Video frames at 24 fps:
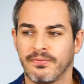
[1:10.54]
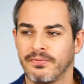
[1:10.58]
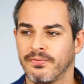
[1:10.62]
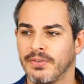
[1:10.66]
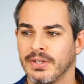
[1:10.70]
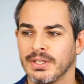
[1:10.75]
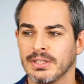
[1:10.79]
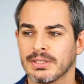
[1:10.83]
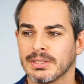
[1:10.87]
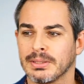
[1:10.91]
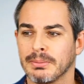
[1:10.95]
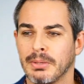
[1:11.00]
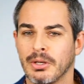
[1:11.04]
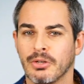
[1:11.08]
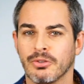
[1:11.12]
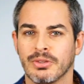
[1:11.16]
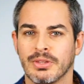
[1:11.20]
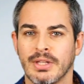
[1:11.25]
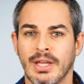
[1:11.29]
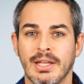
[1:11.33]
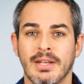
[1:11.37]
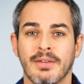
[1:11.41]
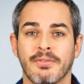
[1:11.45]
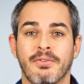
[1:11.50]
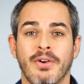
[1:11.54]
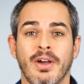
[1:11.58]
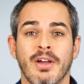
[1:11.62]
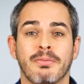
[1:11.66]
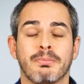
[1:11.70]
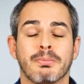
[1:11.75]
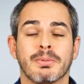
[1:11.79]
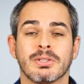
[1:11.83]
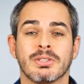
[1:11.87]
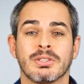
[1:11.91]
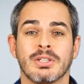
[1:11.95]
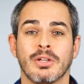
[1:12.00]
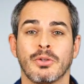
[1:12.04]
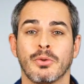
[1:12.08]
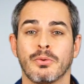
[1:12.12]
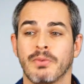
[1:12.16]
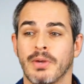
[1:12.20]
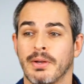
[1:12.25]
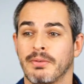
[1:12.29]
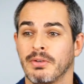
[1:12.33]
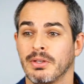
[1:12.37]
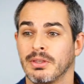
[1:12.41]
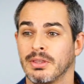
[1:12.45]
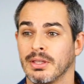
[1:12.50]
fits about 95% of
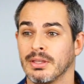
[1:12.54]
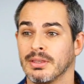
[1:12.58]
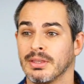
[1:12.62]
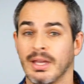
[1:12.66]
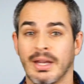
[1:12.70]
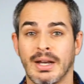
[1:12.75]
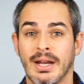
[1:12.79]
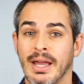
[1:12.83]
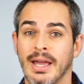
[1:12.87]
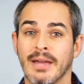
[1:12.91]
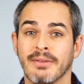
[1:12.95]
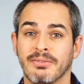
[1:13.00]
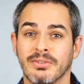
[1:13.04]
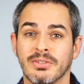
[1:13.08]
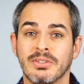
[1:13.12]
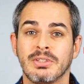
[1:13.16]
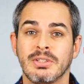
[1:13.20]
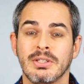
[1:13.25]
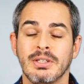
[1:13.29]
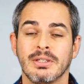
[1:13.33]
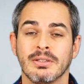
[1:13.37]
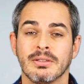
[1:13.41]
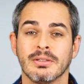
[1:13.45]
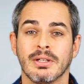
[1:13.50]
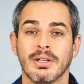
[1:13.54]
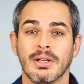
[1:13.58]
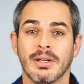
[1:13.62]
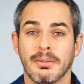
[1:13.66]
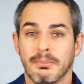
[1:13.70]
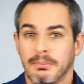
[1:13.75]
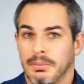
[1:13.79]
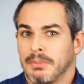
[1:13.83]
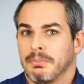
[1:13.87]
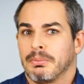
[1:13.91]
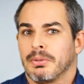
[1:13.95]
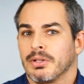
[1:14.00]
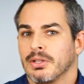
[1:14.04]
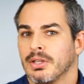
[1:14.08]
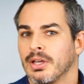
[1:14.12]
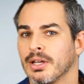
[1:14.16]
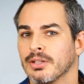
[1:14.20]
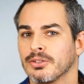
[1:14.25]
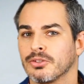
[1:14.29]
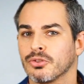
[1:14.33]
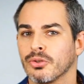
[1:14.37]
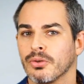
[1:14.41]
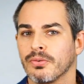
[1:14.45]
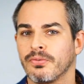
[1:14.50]
everything that I have seen people
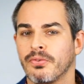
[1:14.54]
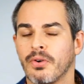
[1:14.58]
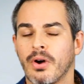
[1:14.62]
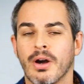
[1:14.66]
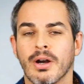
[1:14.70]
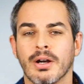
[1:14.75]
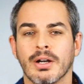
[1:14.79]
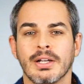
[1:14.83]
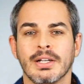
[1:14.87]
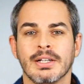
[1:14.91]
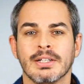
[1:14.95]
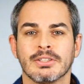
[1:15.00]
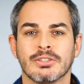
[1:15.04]
get so far.